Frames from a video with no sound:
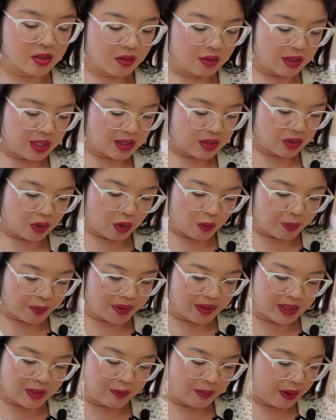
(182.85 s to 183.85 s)
So let's
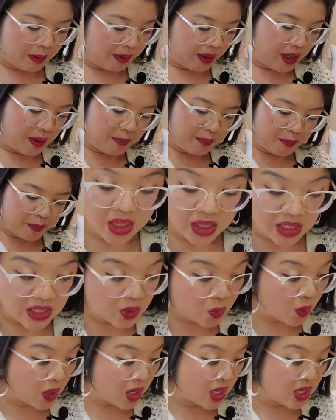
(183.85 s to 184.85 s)
open this baby up.
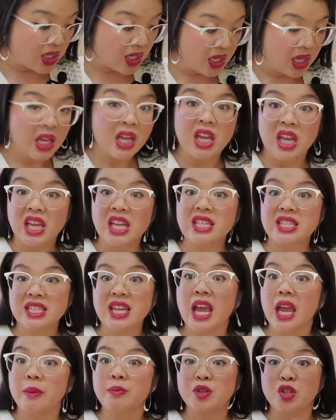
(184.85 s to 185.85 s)
This one is
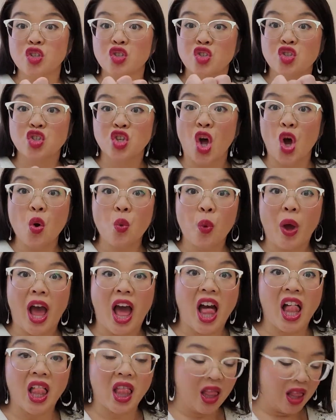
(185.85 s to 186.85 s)
taped so
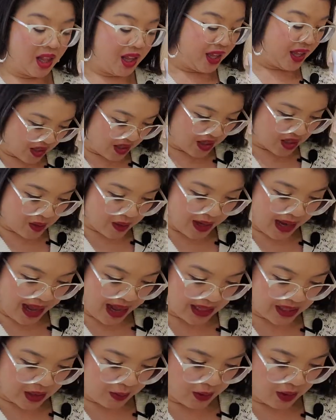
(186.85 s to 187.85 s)
well. So this one
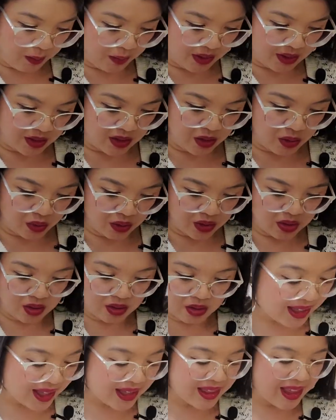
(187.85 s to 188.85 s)
has to be the business tools.
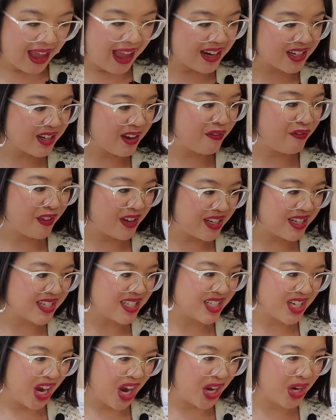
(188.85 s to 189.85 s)
Can they actually fit an
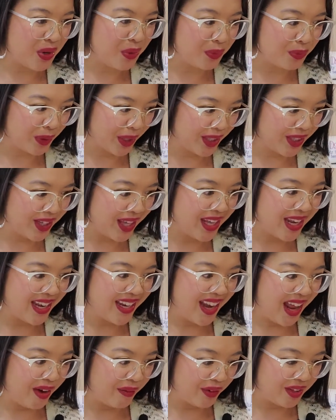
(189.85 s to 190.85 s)
entire ring light
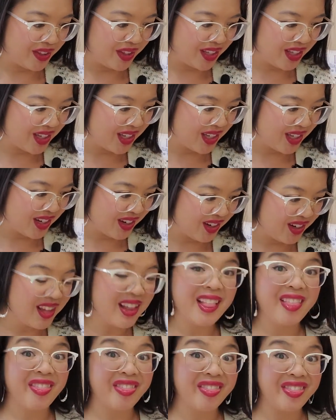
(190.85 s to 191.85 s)
and everything in here?
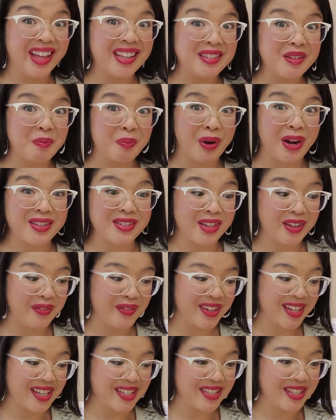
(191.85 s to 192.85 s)
That's impressive
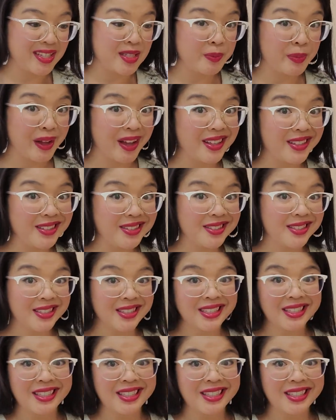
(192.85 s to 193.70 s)
because this box